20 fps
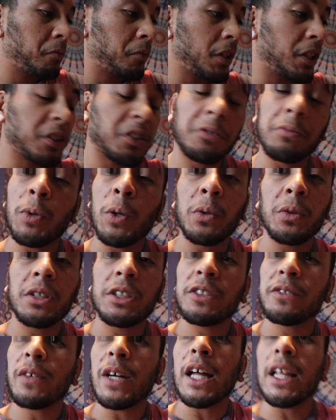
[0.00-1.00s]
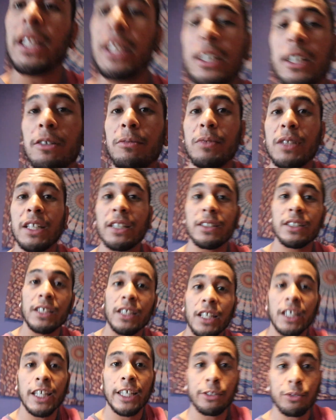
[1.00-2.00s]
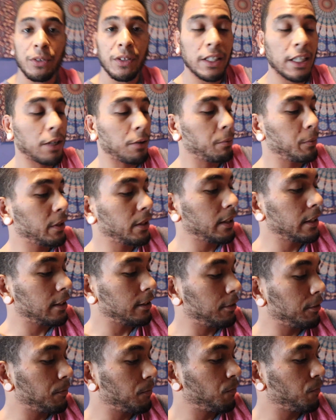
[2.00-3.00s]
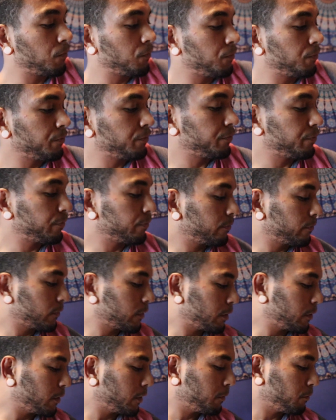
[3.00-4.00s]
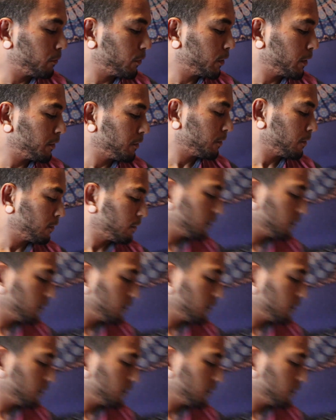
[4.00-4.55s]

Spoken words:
And Smokey's finally coming out the cage without Millet. Go ahead, boy.